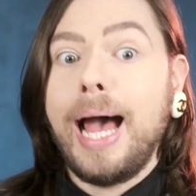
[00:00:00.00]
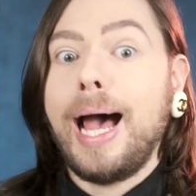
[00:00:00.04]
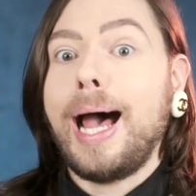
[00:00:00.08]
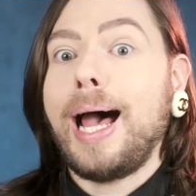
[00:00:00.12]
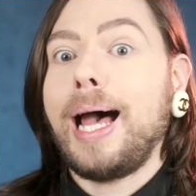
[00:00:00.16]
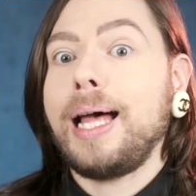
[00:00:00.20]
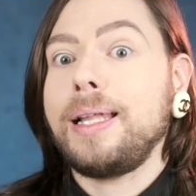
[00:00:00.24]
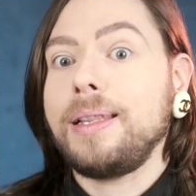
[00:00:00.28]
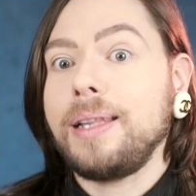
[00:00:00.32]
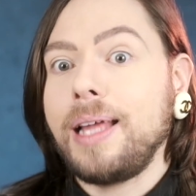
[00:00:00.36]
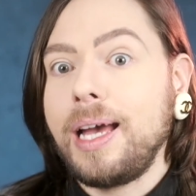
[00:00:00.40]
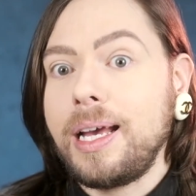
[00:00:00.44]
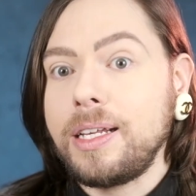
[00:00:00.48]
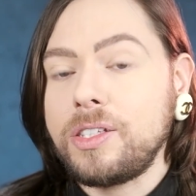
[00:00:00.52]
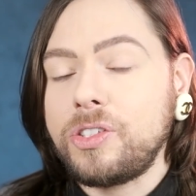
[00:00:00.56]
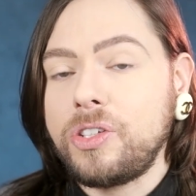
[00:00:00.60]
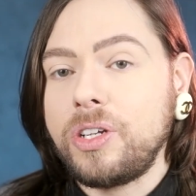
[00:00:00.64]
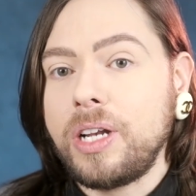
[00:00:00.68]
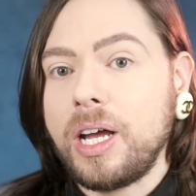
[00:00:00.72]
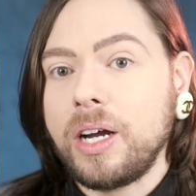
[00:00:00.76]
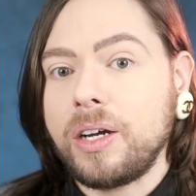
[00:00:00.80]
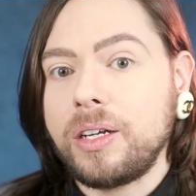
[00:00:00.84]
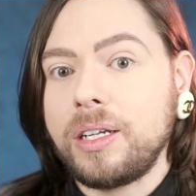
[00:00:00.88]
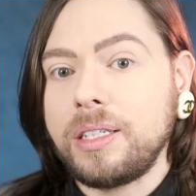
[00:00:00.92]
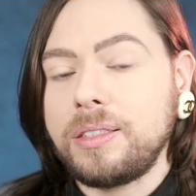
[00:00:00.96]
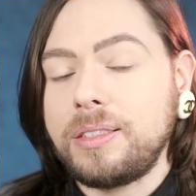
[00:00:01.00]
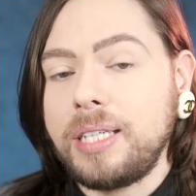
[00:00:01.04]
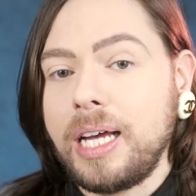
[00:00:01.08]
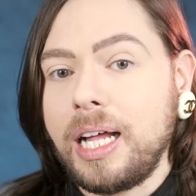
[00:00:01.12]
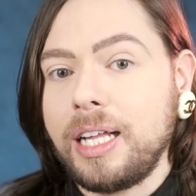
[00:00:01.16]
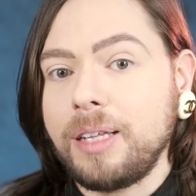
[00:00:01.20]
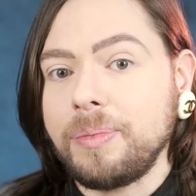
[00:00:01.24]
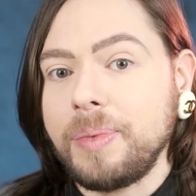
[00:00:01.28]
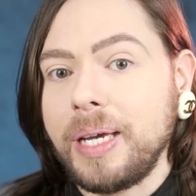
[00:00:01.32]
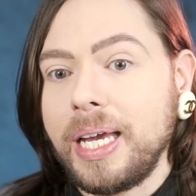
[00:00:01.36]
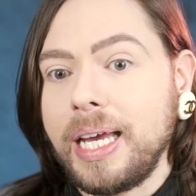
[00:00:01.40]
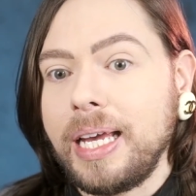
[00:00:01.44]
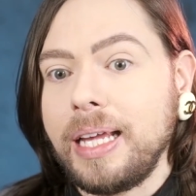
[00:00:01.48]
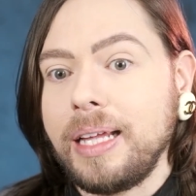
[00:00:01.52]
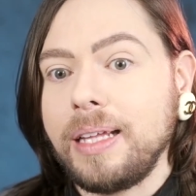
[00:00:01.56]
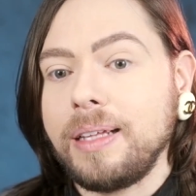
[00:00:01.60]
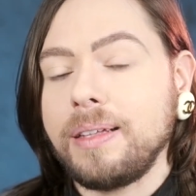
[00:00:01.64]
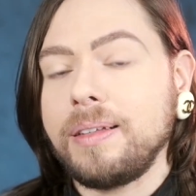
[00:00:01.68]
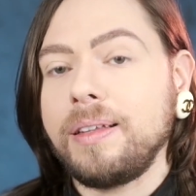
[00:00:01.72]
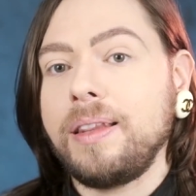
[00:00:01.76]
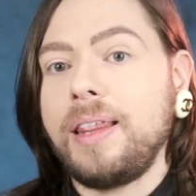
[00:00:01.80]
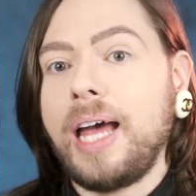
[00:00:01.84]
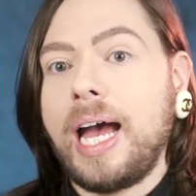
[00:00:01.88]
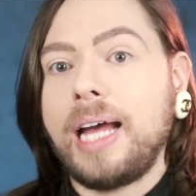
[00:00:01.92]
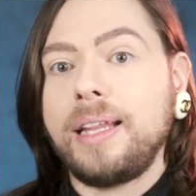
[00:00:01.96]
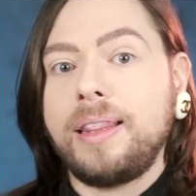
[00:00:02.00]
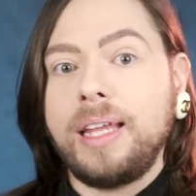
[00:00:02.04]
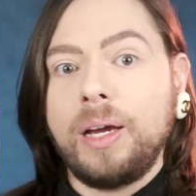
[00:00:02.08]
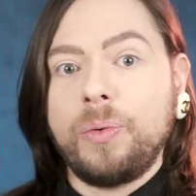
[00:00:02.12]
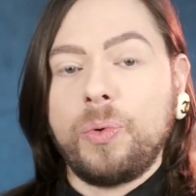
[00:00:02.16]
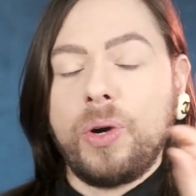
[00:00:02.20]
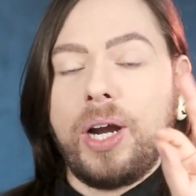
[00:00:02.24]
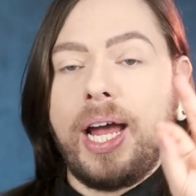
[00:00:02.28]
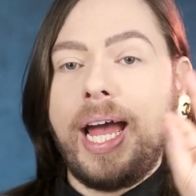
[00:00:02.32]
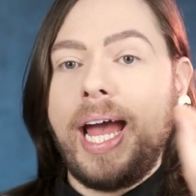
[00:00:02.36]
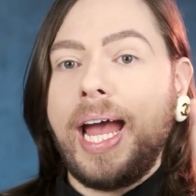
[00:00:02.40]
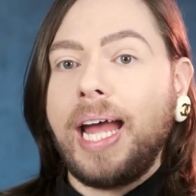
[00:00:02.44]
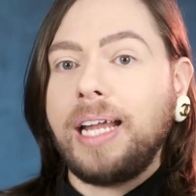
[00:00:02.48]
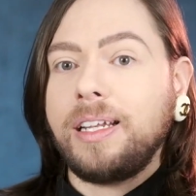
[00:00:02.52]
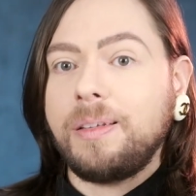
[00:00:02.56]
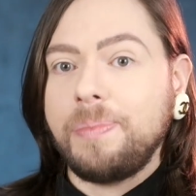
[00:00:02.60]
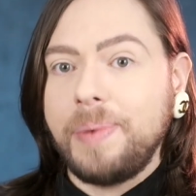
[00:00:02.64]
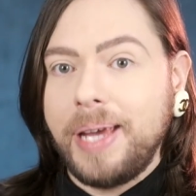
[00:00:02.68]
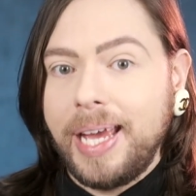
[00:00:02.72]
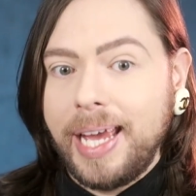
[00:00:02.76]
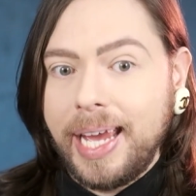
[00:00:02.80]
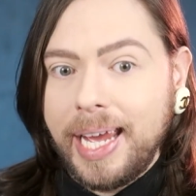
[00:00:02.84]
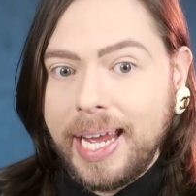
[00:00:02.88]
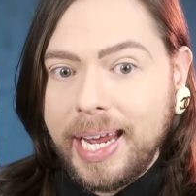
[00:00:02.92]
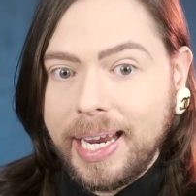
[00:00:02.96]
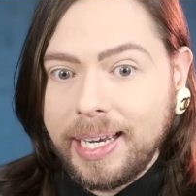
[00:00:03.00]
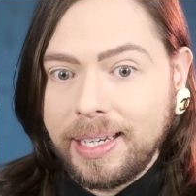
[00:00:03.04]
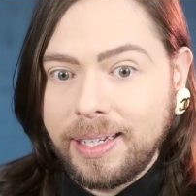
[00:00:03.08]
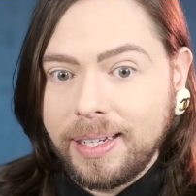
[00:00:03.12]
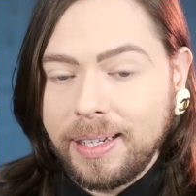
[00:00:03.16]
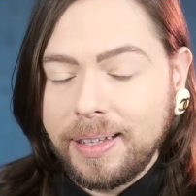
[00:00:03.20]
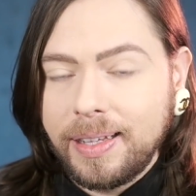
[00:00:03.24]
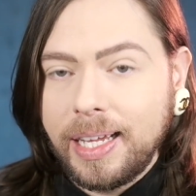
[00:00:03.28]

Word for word: Unless you're not going to tell me that they were handmade,